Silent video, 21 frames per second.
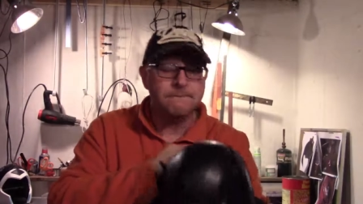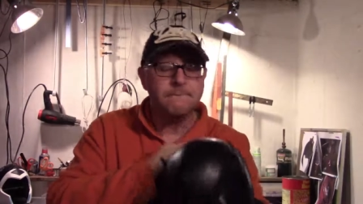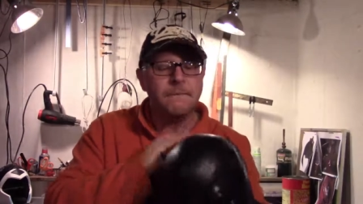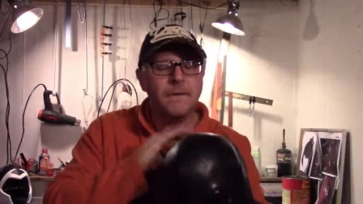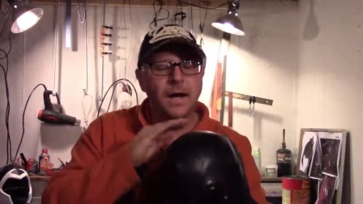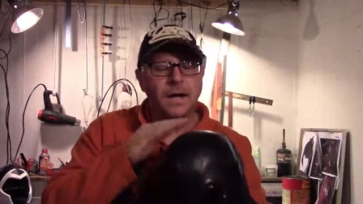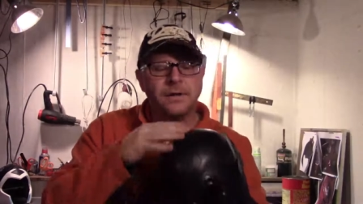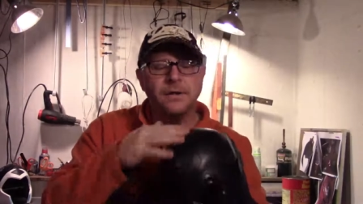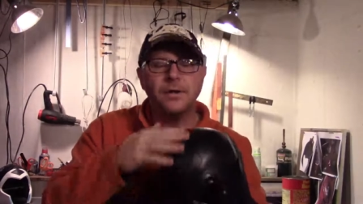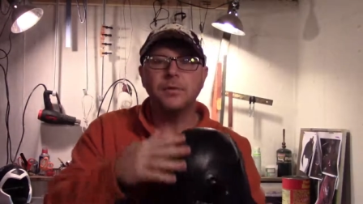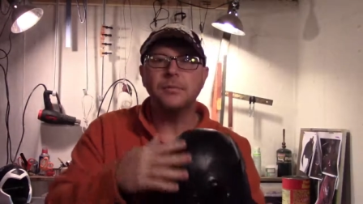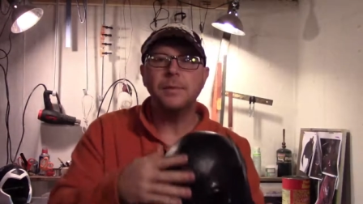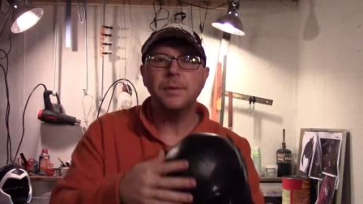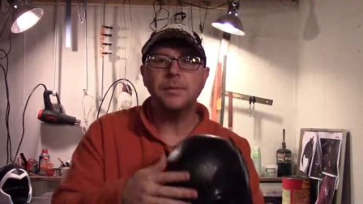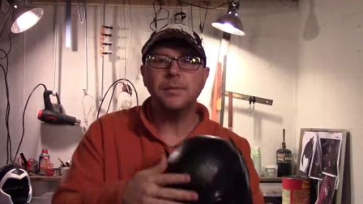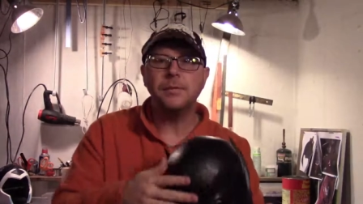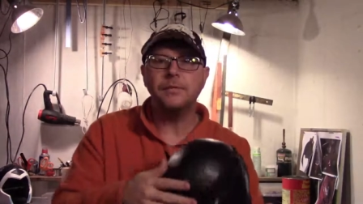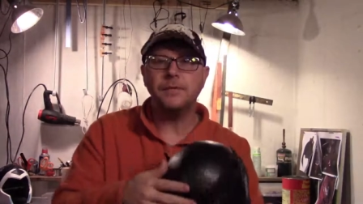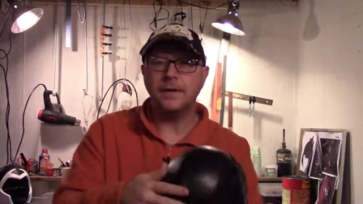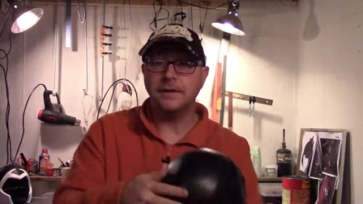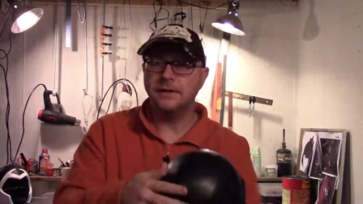I don't
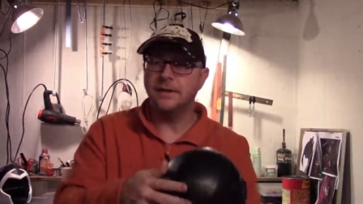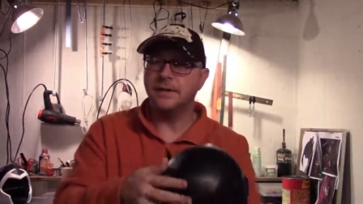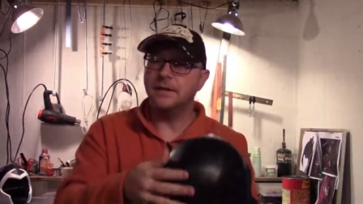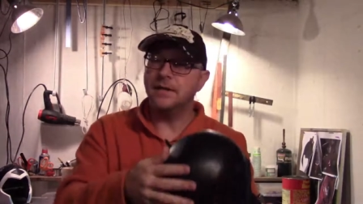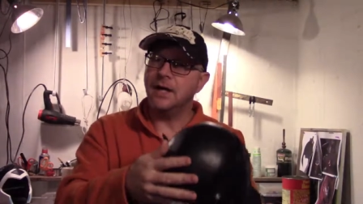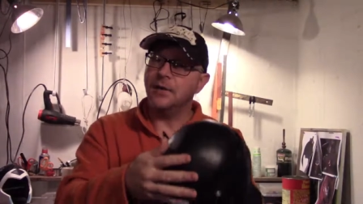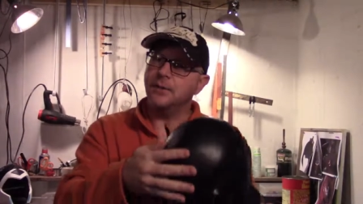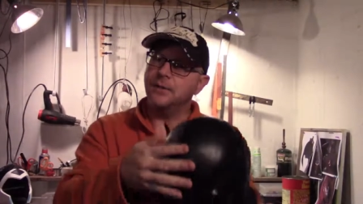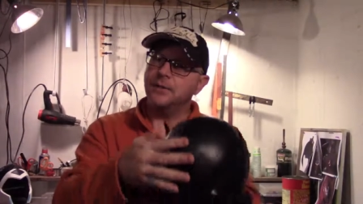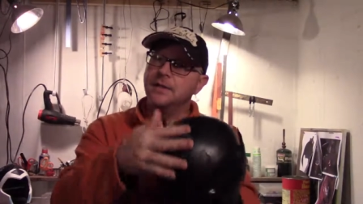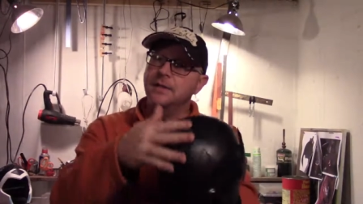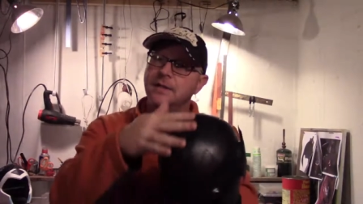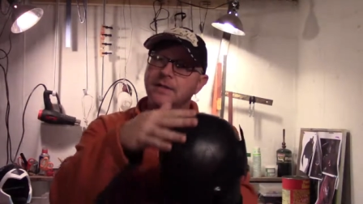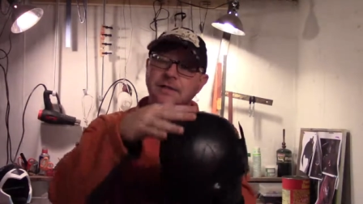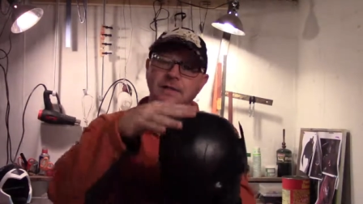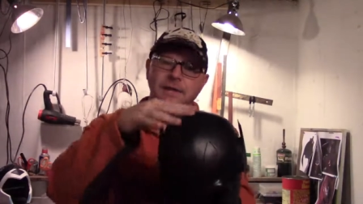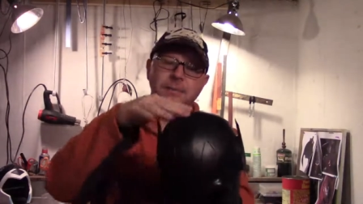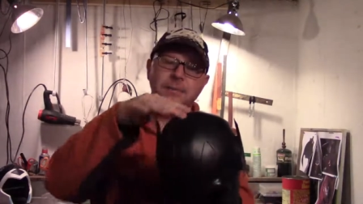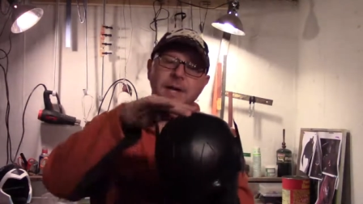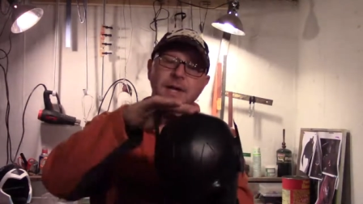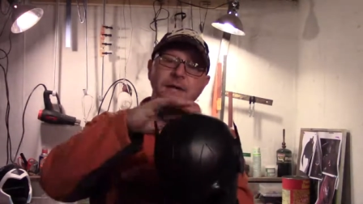remember if I did that with these.
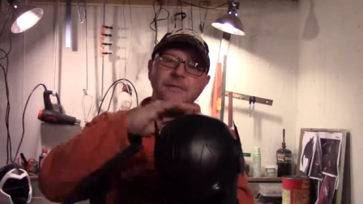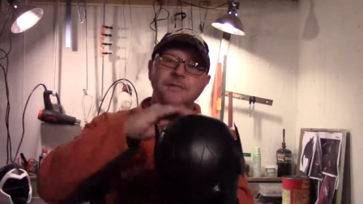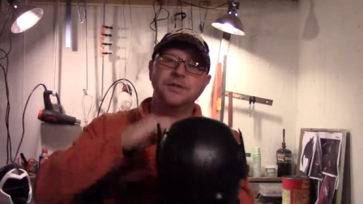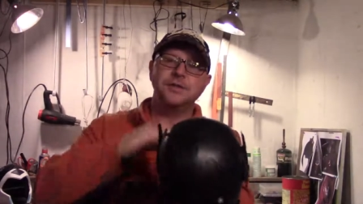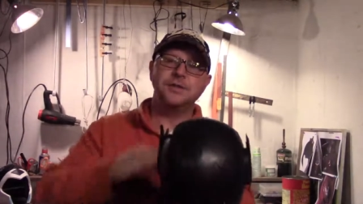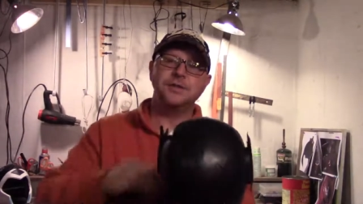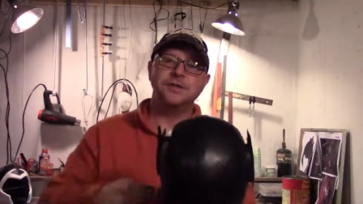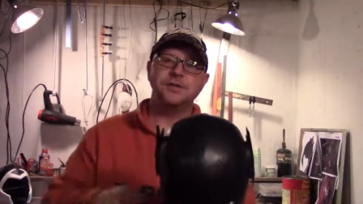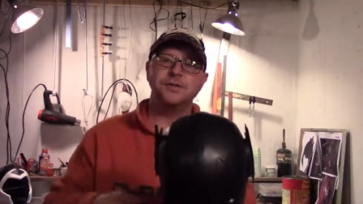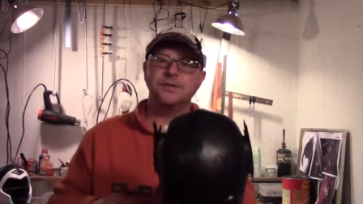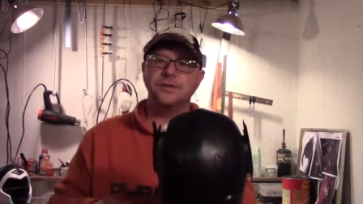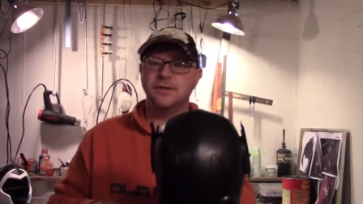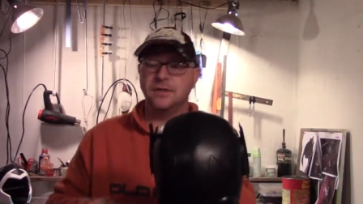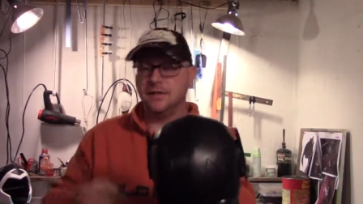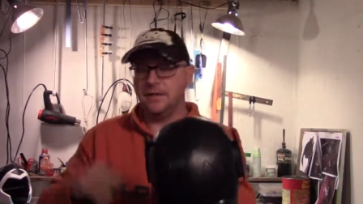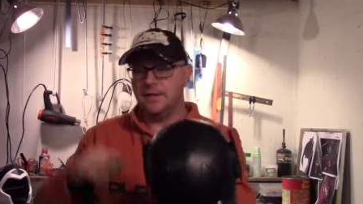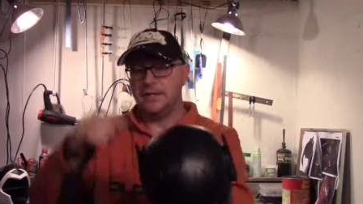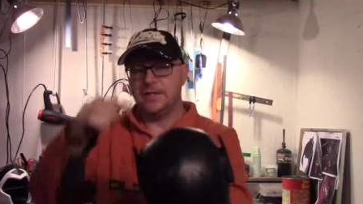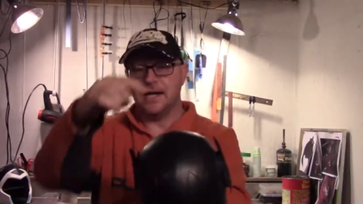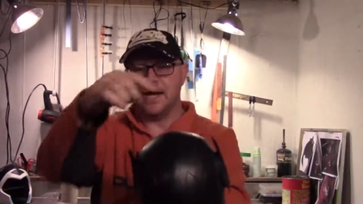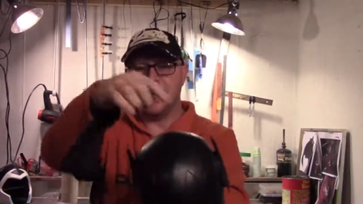I may have just used
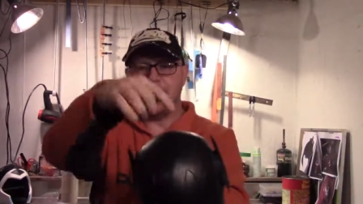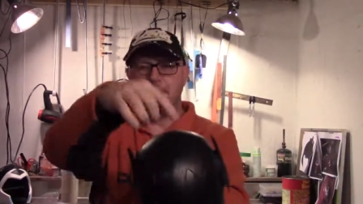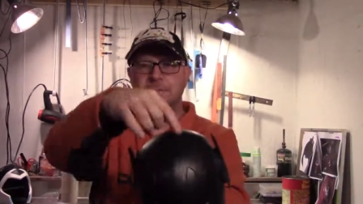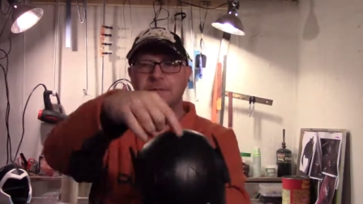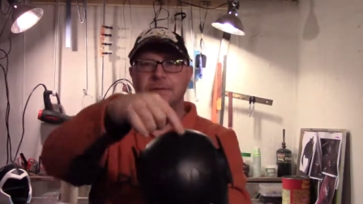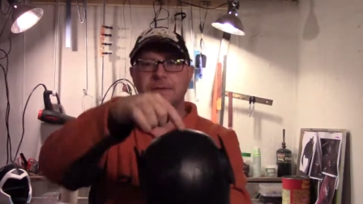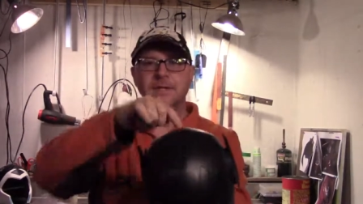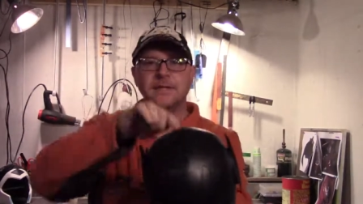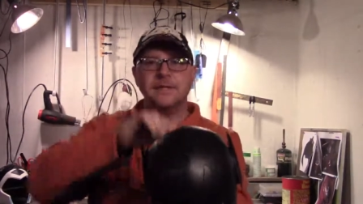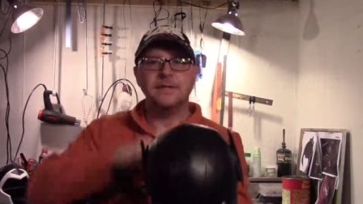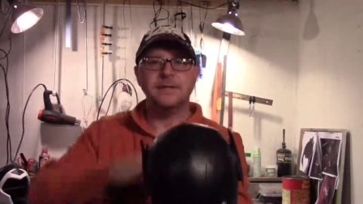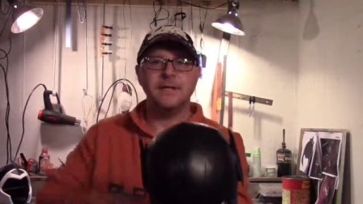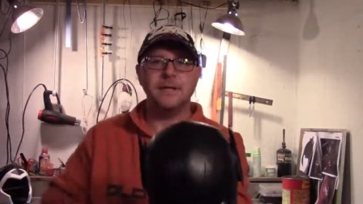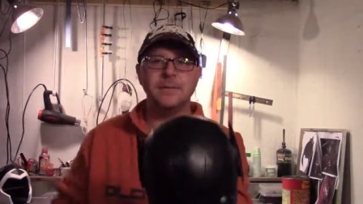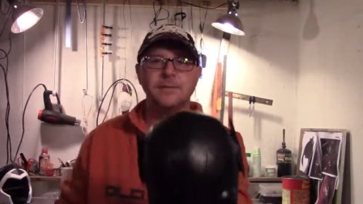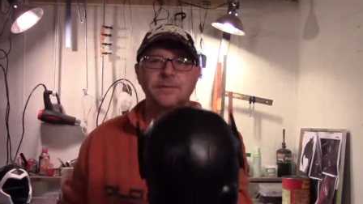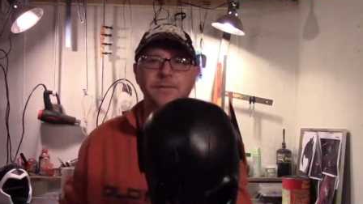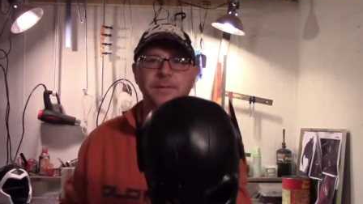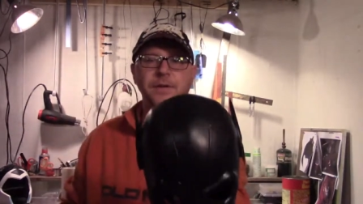the DAP for these seams,